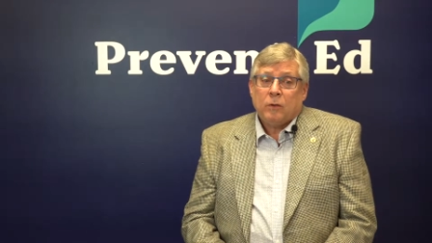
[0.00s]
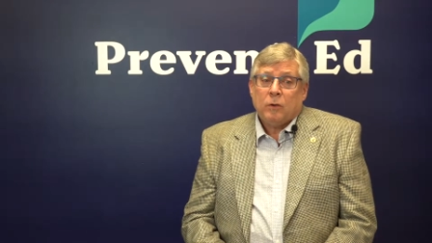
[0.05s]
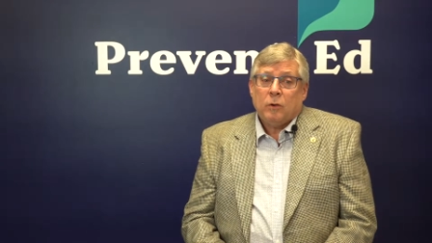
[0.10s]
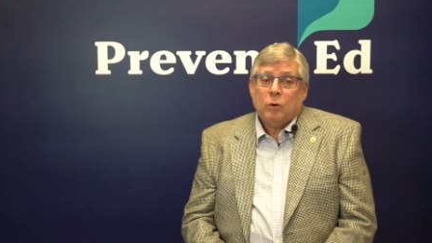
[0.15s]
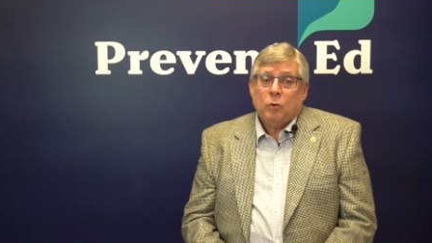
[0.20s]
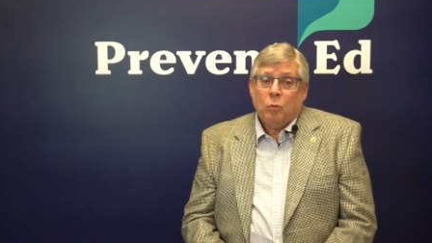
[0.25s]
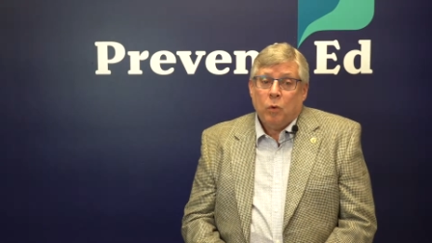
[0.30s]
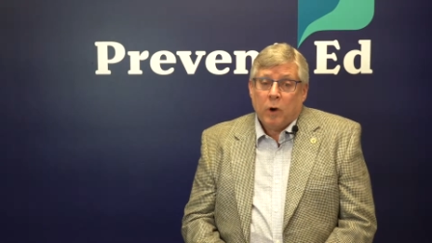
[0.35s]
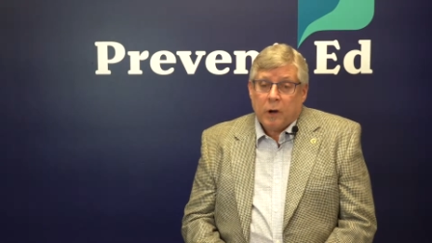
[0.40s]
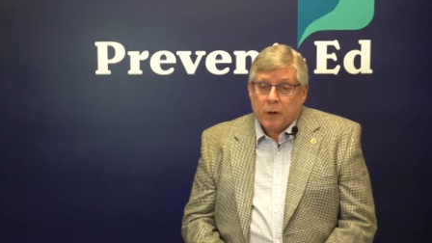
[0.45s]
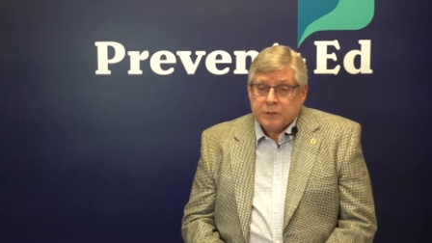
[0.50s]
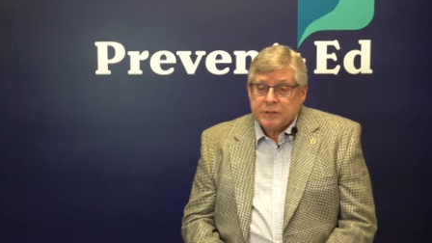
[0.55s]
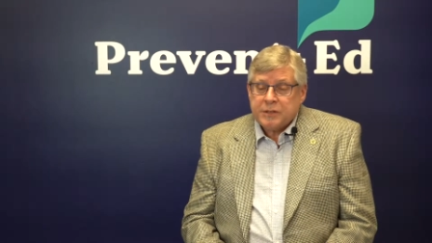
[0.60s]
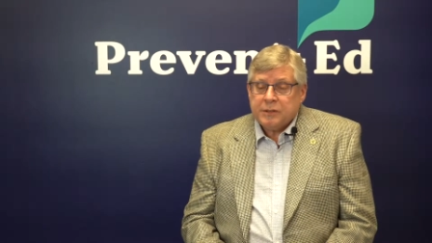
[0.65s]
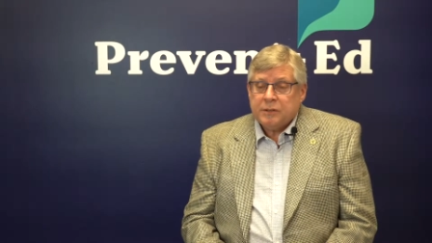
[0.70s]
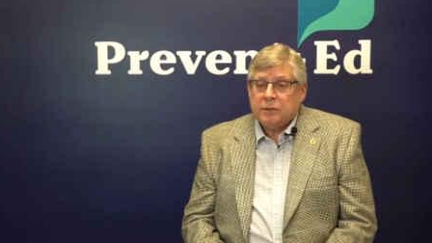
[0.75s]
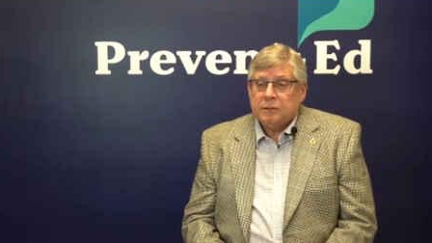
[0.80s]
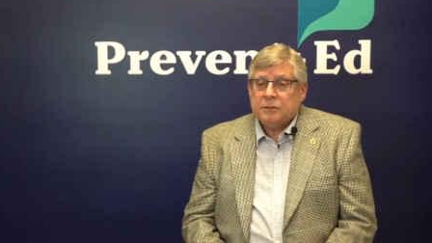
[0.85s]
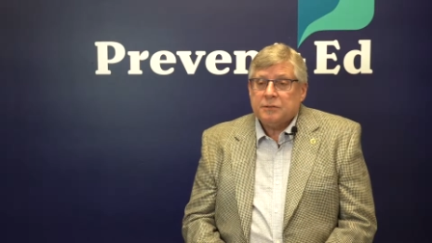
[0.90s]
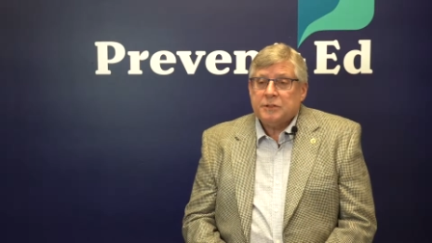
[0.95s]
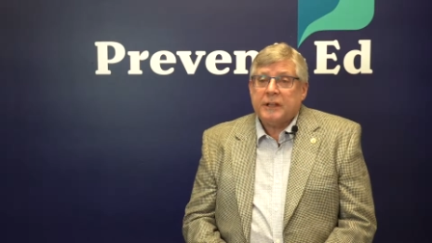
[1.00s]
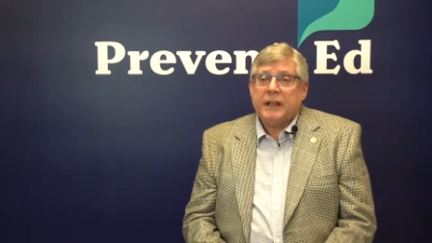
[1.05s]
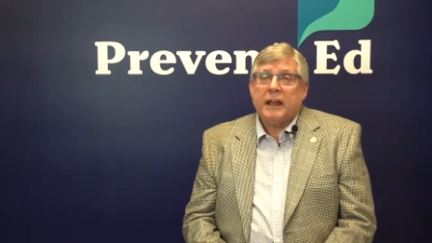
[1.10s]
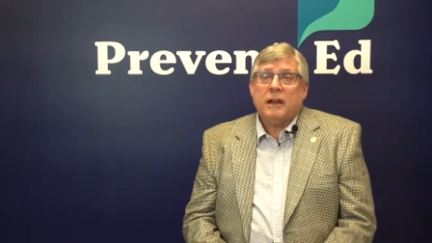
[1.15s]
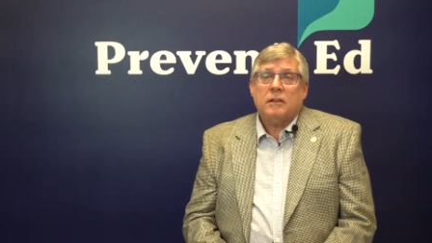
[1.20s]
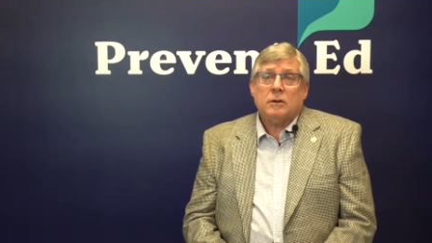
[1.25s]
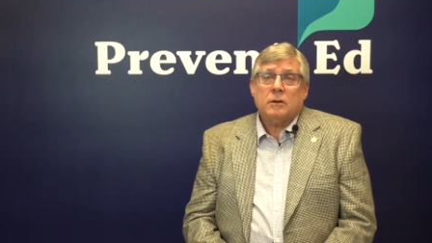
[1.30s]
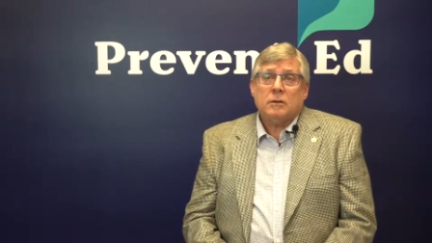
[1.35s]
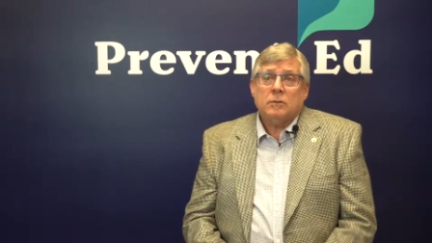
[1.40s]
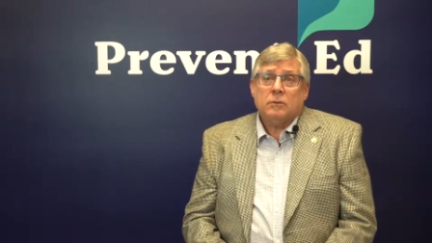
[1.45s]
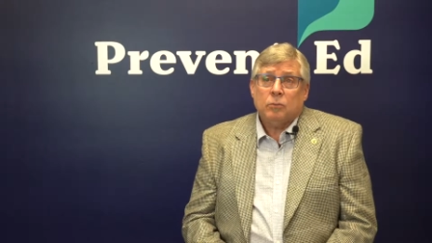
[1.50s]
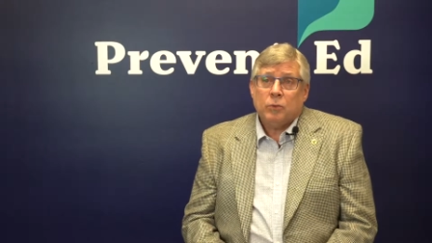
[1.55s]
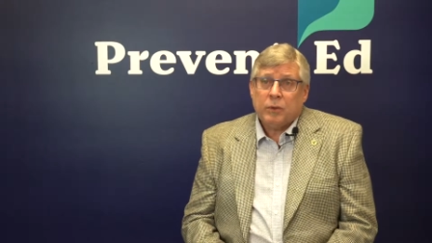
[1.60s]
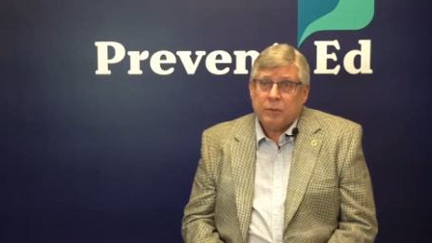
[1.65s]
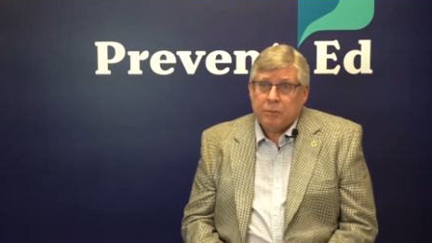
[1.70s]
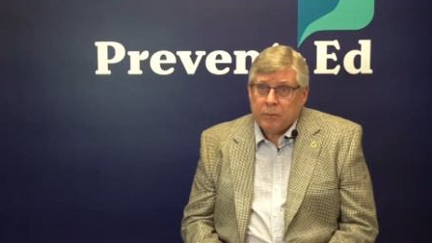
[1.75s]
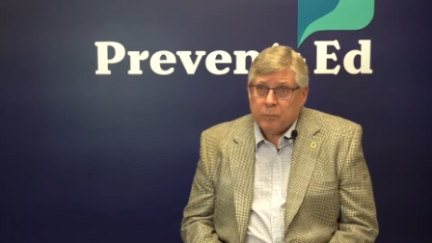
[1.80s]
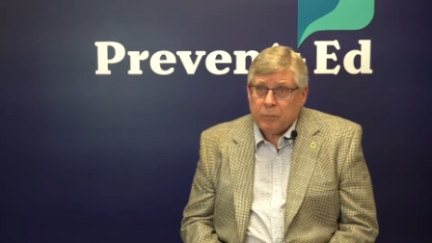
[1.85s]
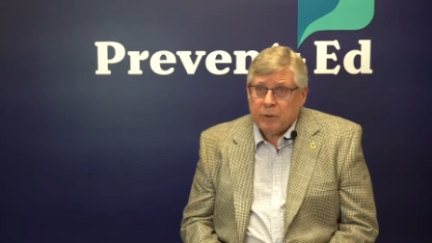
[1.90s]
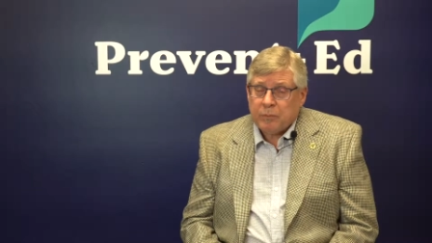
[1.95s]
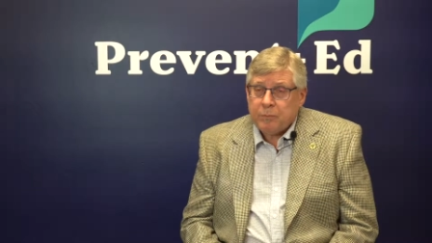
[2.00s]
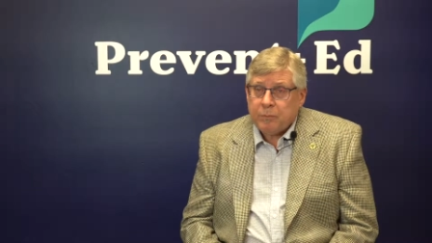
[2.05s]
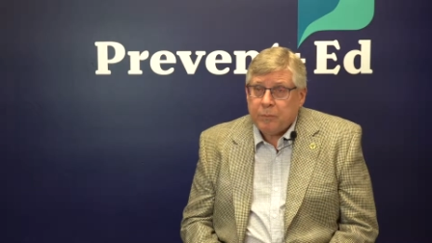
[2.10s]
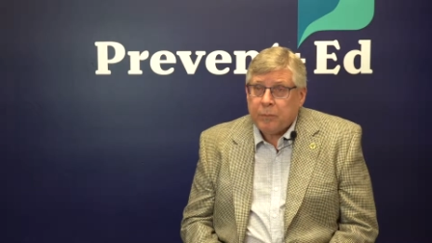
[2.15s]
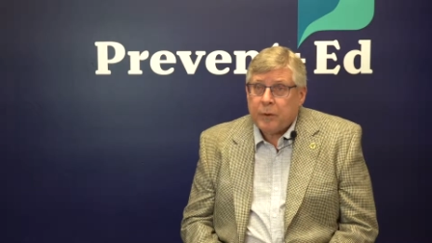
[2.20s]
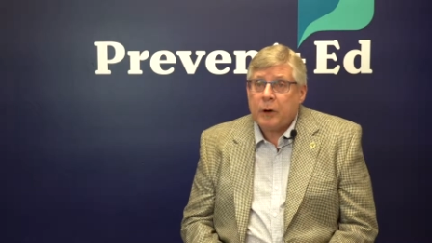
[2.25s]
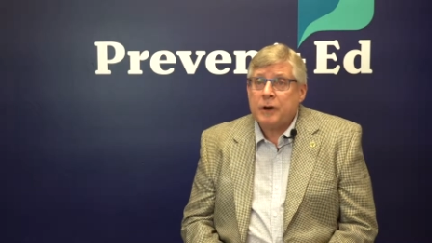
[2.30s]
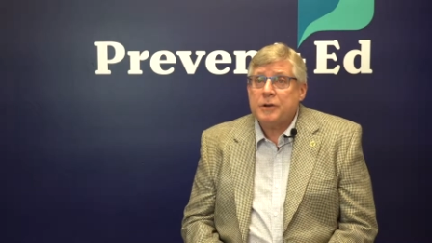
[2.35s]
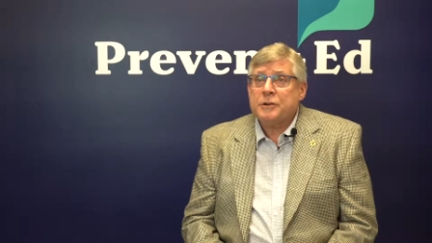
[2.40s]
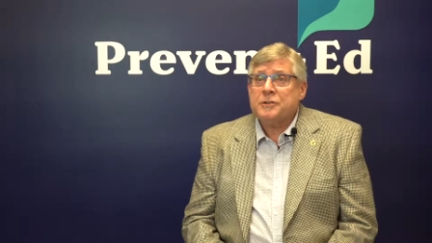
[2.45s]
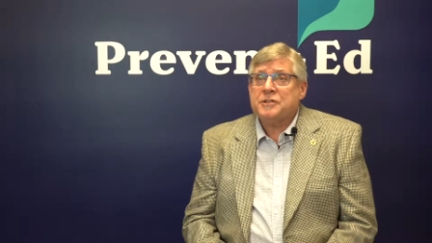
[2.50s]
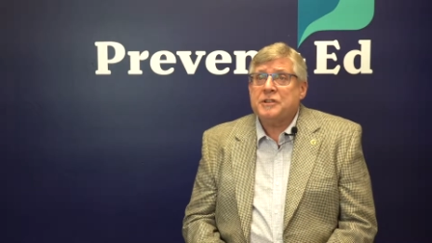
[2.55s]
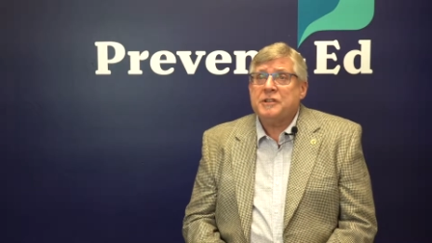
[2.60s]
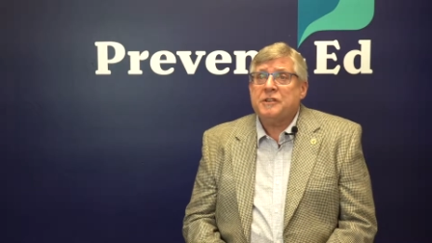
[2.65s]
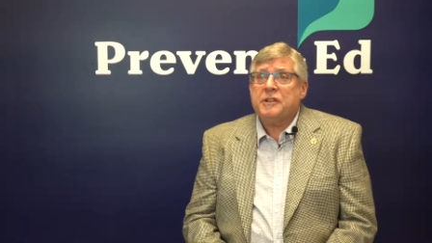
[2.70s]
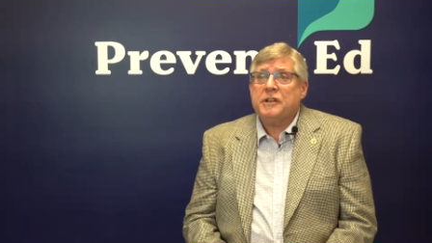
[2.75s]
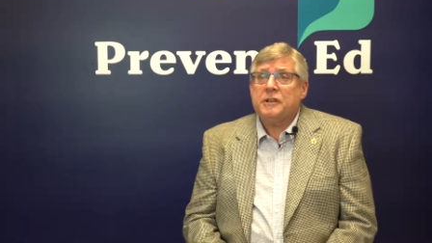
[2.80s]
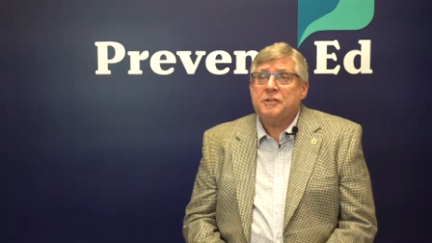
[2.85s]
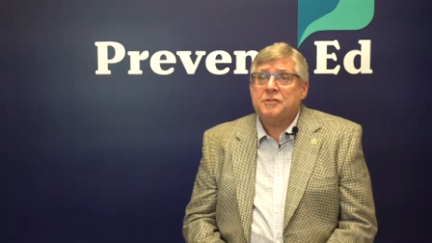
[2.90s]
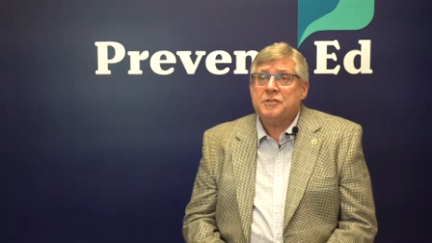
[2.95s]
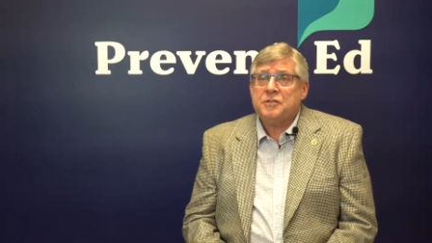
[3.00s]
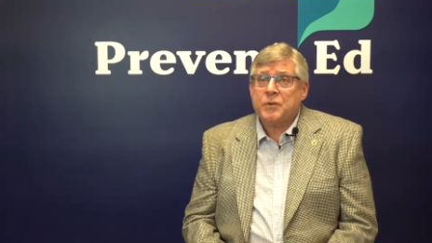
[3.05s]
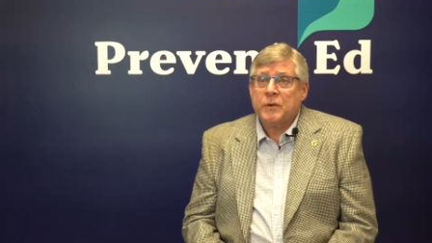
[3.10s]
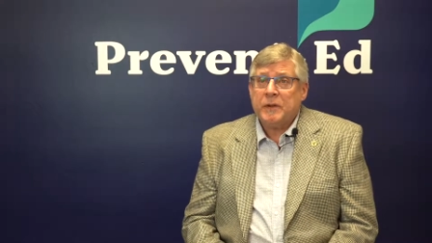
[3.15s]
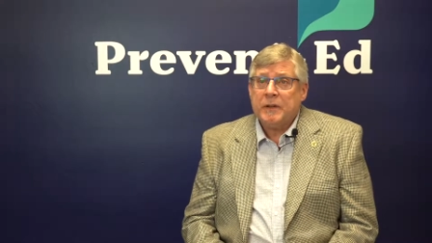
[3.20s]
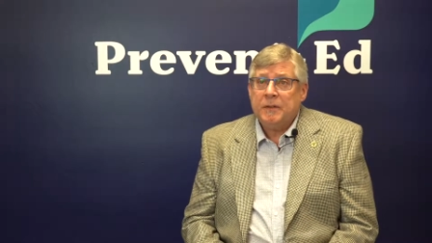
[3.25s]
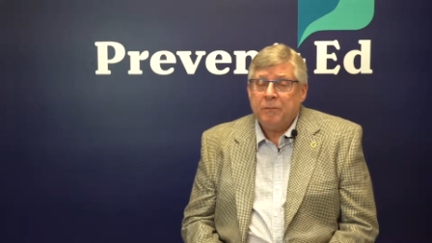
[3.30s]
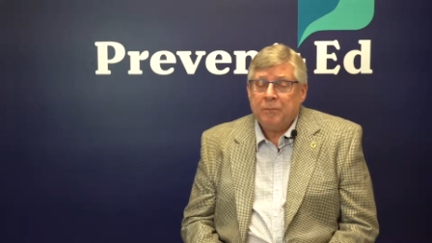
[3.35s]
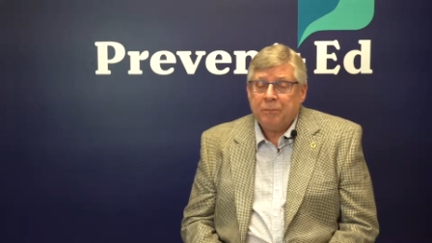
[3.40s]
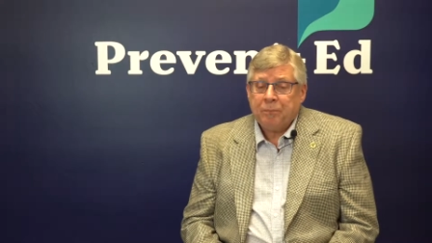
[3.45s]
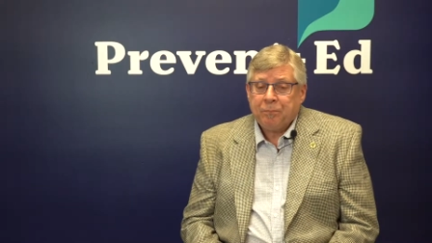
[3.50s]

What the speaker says: worked together with partners in the industry.